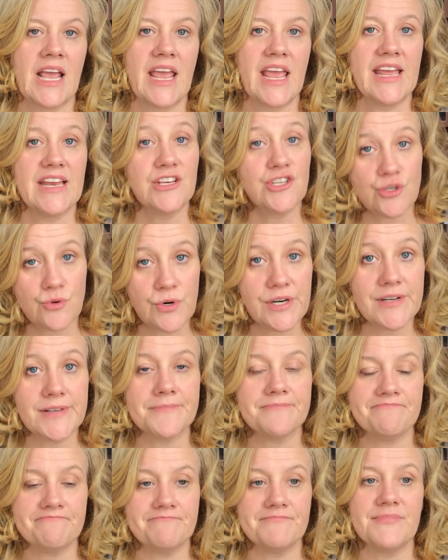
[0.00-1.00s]
In short,
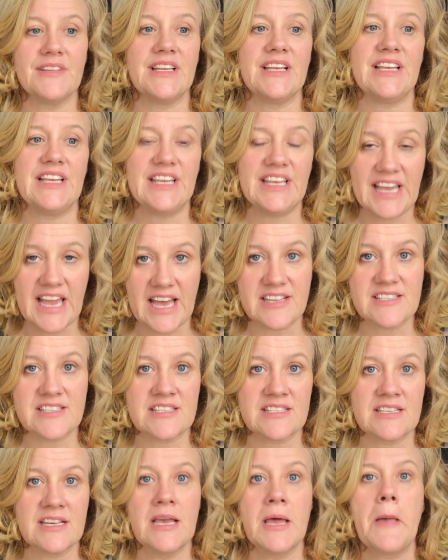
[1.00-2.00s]

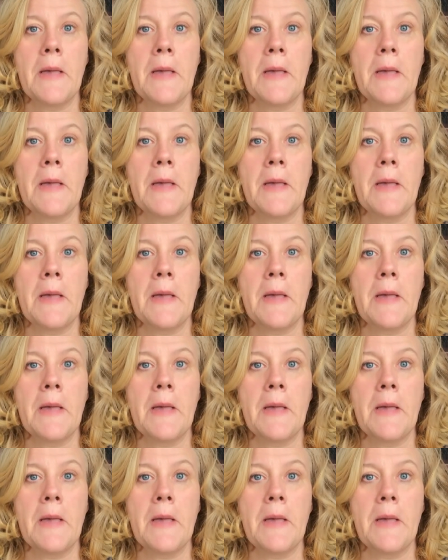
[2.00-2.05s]
yes,